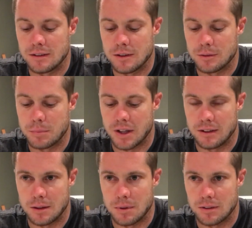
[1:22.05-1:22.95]
This
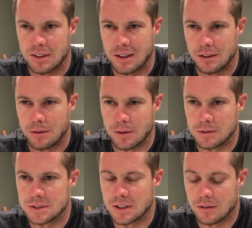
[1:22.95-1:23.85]
pandemic's kind of
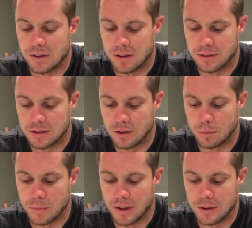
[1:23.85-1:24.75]
thrown stuff off a little
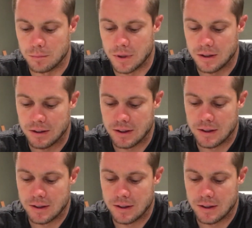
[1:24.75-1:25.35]
bit, but